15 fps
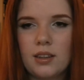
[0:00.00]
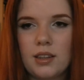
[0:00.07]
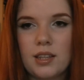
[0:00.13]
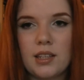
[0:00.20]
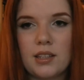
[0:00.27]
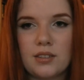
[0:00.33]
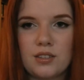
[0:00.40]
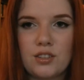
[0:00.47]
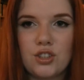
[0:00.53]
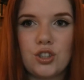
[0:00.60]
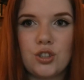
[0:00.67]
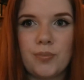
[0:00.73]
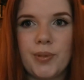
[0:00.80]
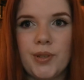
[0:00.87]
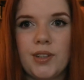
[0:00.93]
the
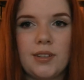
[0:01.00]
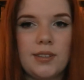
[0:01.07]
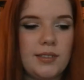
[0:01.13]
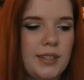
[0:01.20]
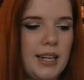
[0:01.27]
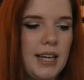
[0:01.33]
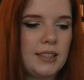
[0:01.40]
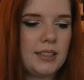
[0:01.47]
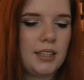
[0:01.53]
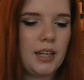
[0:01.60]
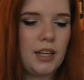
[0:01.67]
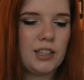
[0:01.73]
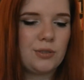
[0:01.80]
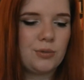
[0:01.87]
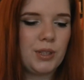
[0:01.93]
stupid nasty
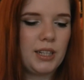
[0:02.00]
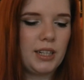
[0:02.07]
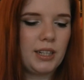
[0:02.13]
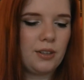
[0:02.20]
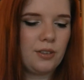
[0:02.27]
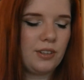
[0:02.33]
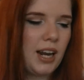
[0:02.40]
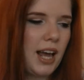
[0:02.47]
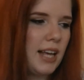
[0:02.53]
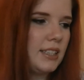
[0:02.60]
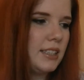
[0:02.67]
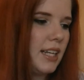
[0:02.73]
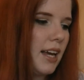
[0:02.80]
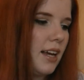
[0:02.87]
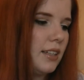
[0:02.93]
ass ring
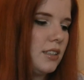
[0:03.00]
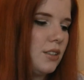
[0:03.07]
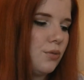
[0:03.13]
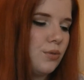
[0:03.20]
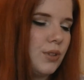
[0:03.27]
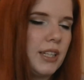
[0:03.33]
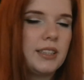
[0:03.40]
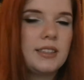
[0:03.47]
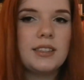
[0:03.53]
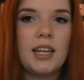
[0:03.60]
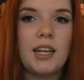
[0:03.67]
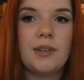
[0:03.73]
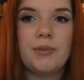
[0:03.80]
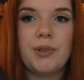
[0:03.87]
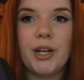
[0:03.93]
nasty ass rings
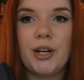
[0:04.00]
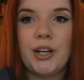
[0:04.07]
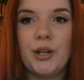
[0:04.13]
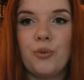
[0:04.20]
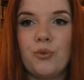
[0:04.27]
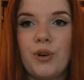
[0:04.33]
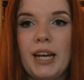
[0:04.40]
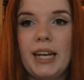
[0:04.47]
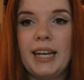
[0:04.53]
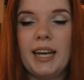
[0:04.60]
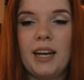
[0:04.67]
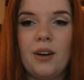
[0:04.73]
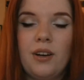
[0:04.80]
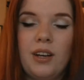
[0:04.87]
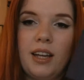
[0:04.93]
I'm wearing right
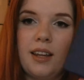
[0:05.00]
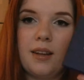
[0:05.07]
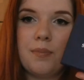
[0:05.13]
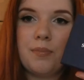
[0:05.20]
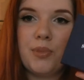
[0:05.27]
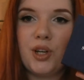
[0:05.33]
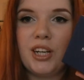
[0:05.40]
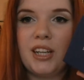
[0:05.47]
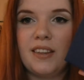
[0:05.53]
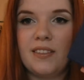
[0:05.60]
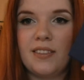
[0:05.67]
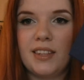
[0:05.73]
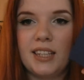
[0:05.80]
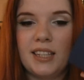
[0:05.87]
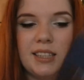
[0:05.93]
now and put
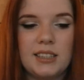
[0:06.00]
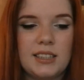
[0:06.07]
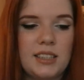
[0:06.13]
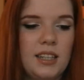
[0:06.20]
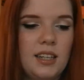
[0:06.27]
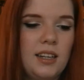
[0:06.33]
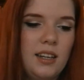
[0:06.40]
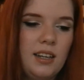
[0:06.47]
in these